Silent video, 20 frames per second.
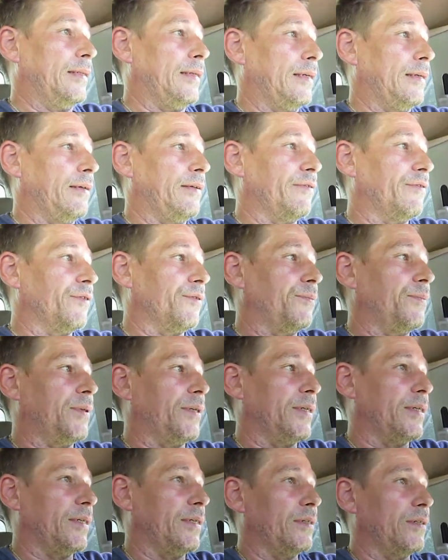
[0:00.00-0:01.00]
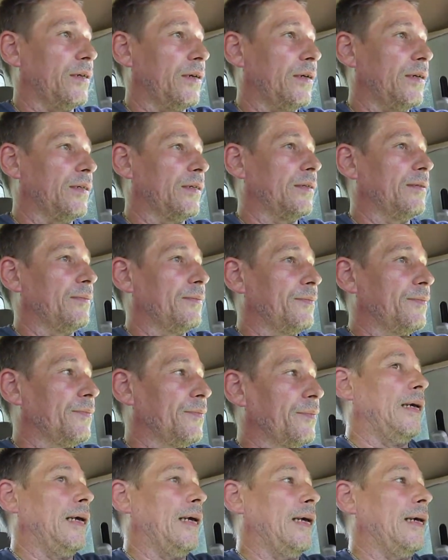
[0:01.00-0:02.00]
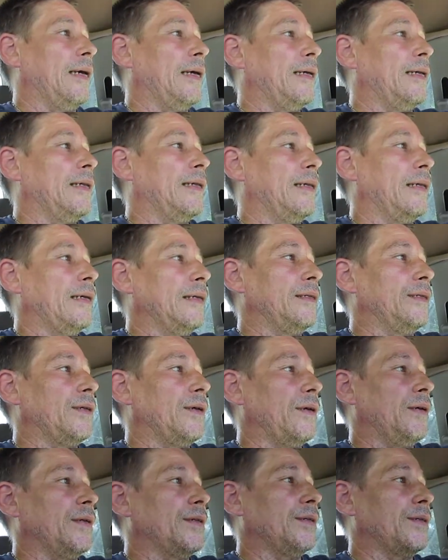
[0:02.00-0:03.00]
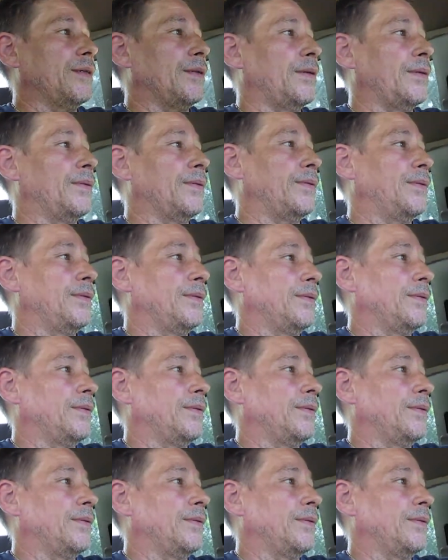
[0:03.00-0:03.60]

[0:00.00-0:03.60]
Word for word: Tell everybody it's awesome. And let's also